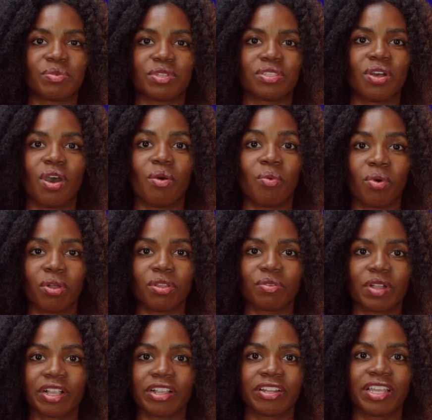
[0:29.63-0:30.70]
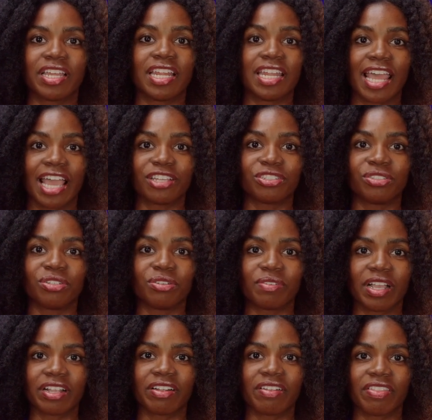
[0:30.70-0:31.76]
We saw a world record and a national
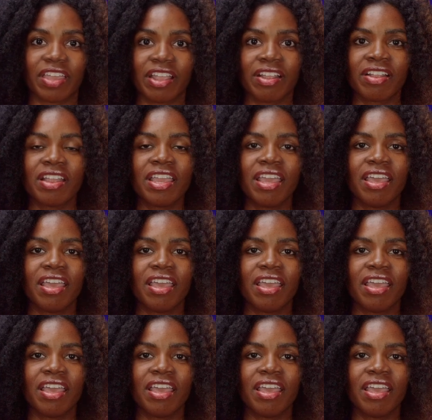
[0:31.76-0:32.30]
record there.